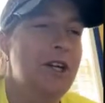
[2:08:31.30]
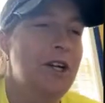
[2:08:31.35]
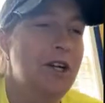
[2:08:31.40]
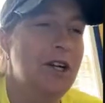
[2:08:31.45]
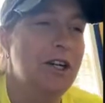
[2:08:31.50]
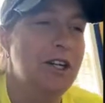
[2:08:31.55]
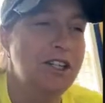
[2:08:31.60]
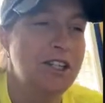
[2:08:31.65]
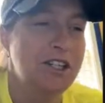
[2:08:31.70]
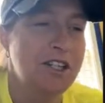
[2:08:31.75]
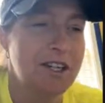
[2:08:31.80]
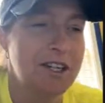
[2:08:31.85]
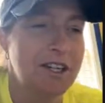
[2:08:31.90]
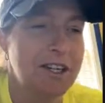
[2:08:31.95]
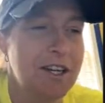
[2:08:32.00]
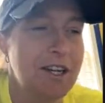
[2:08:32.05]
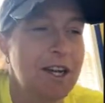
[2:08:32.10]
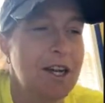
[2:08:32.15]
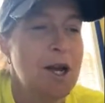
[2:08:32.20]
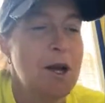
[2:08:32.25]
gosh,
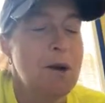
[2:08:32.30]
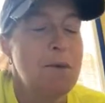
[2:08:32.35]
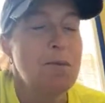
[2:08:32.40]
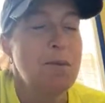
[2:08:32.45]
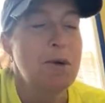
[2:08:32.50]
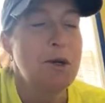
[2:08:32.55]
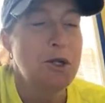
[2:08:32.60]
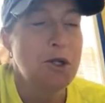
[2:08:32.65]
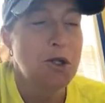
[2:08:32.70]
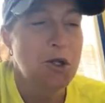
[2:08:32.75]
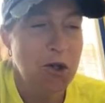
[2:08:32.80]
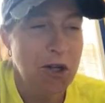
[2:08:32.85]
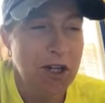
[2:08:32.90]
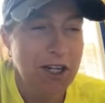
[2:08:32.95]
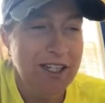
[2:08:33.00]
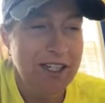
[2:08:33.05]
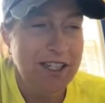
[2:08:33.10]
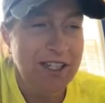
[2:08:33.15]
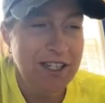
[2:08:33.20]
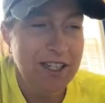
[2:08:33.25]

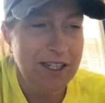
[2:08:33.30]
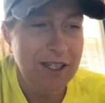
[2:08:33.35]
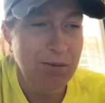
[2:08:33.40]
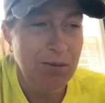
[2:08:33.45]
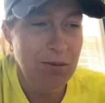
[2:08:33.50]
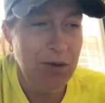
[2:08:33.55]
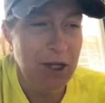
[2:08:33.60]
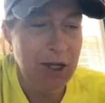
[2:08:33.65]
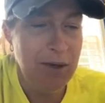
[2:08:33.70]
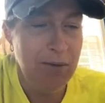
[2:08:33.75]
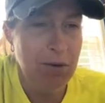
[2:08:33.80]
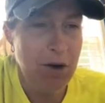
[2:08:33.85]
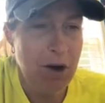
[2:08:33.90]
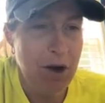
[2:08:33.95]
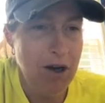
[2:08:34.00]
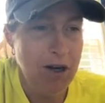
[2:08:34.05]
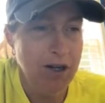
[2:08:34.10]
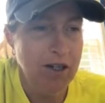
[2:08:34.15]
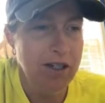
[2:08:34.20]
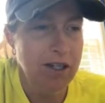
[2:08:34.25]
Patrice's bling
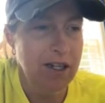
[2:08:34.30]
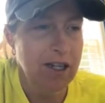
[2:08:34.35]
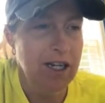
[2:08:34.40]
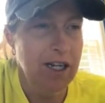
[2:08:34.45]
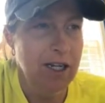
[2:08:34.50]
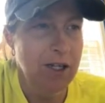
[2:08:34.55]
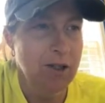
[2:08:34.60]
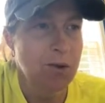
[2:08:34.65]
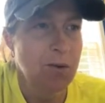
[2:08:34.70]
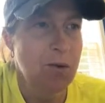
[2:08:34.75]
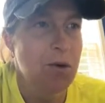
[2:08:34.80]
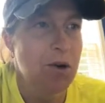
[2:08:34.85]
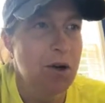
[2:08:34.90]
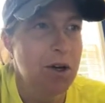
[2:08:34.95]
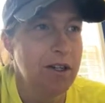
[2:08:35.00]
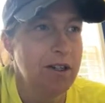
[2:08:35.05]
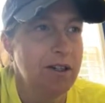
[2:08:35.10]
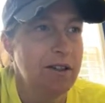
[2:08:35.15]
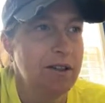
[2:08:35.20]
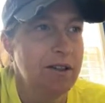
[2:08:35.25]
box, and guess
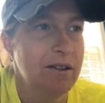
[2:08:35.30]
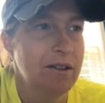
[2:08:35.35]
what?